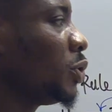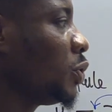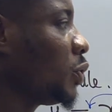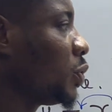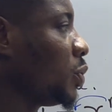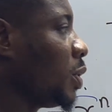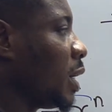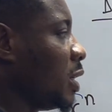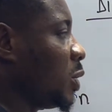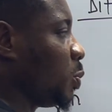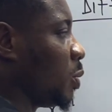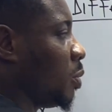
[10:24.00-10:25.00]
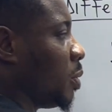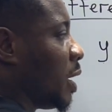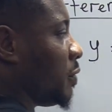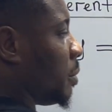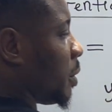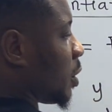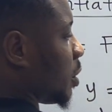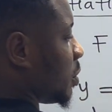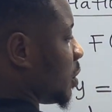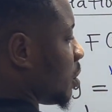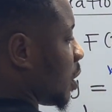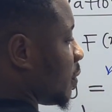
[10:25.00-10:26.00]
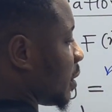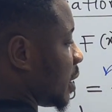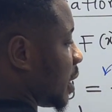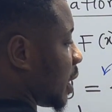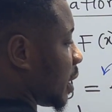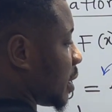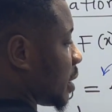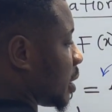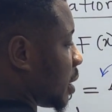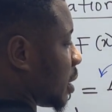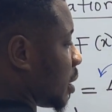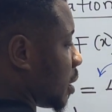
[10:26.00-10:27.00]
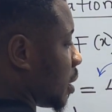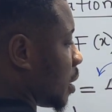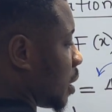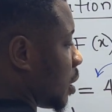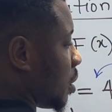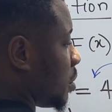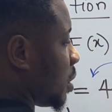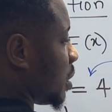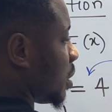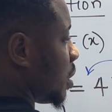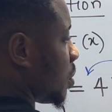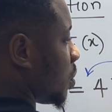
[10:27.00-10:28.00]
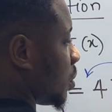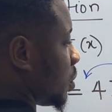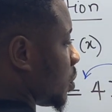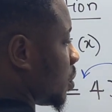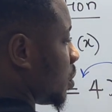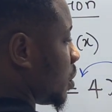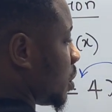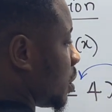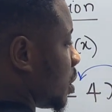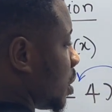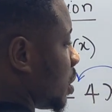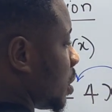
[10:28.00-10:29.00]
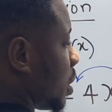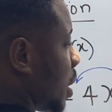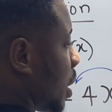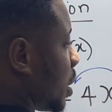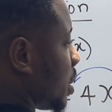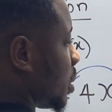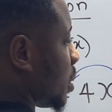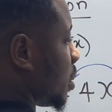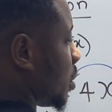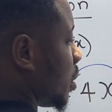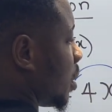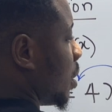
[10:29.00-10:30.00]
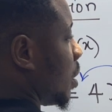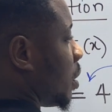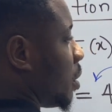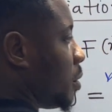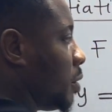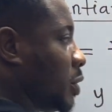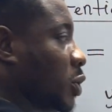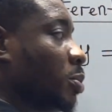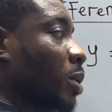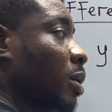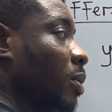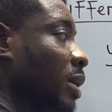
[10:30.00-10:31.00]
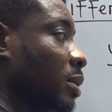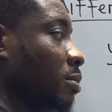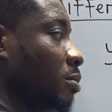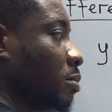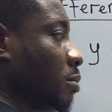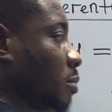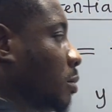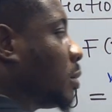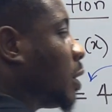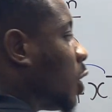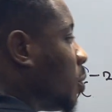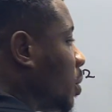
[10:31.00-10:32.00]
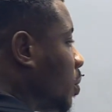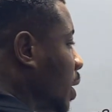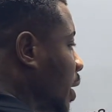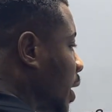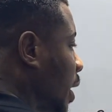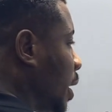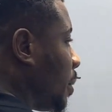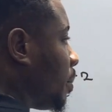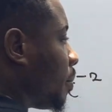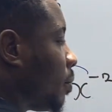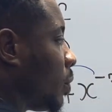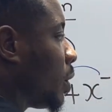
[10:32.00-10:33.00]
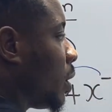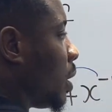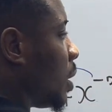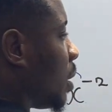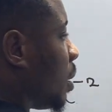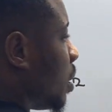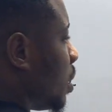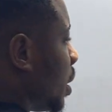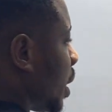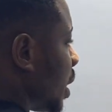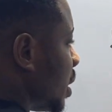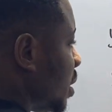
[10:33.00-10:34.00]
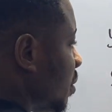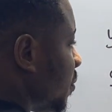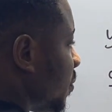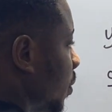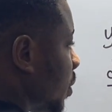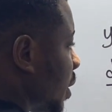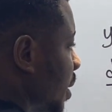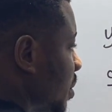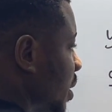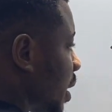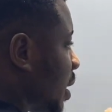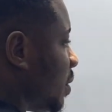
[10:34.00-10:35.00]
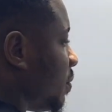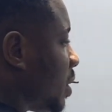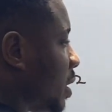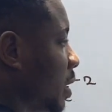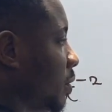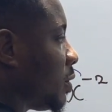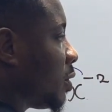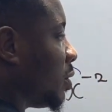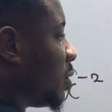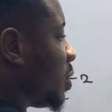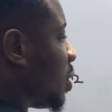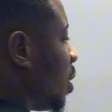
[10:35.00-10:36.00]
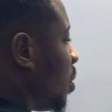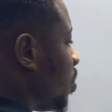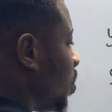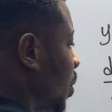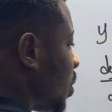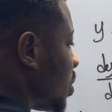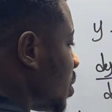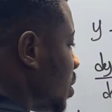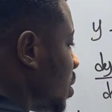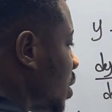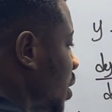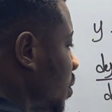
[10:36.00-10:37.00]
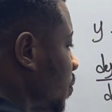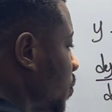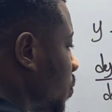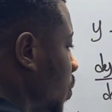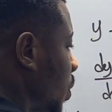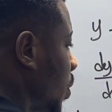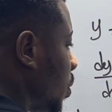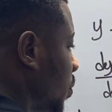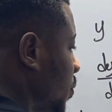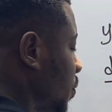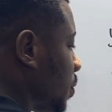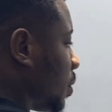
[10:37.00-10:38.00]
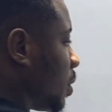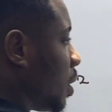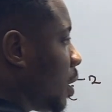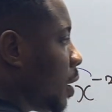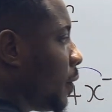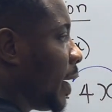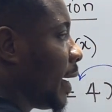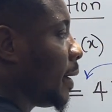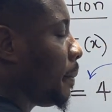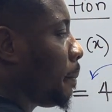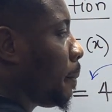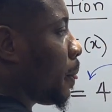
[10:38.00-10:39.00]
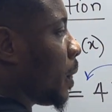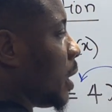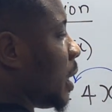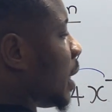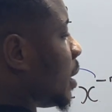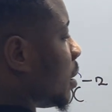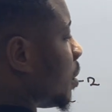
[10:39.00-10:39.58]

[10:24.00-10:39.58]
So at this point, what we have here becomes dy over dx is equal to 6x raised to power 1. That will be 1 here. Negative 4 times negative 3 gives us positive 12. Alright? Then